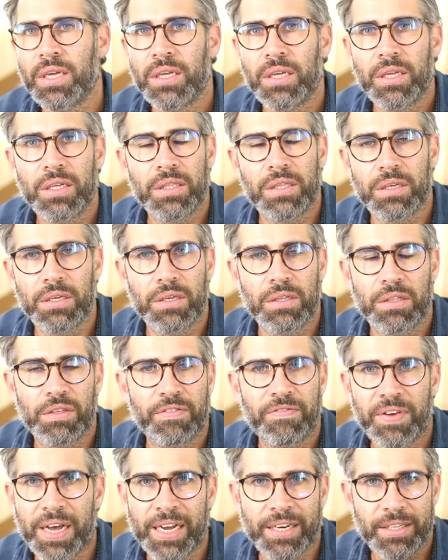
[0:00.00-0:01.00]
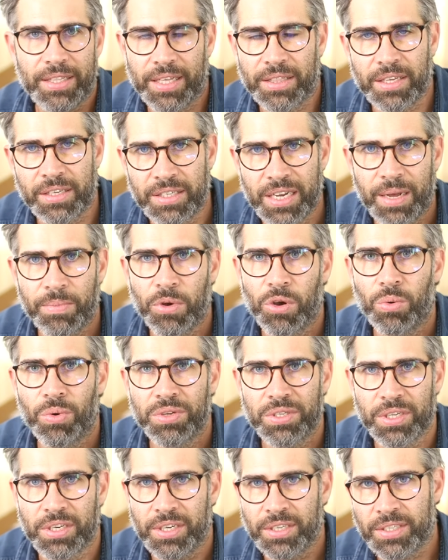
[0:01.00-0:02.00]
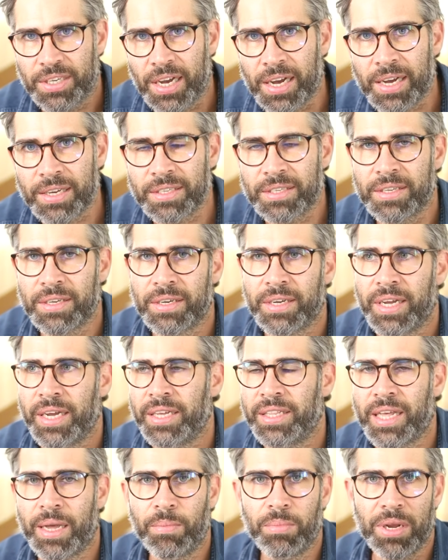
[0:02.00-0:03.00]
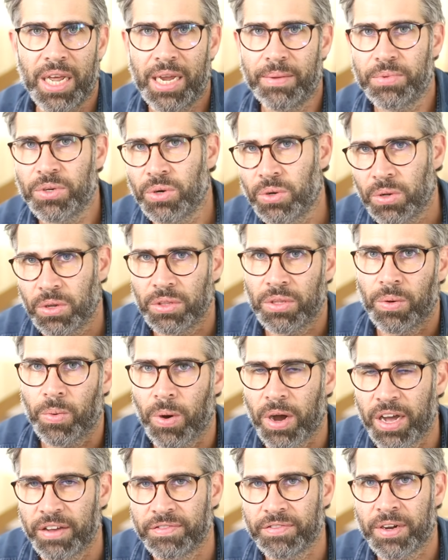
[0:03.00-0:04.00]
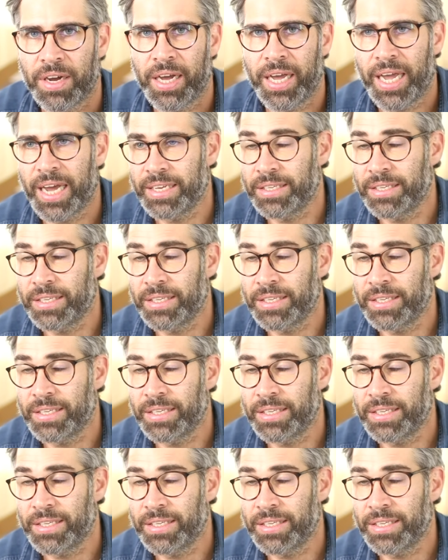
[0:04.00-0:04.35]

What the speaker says: The fact that the demo was a disaster and they blamed it all on the Wi-Fi has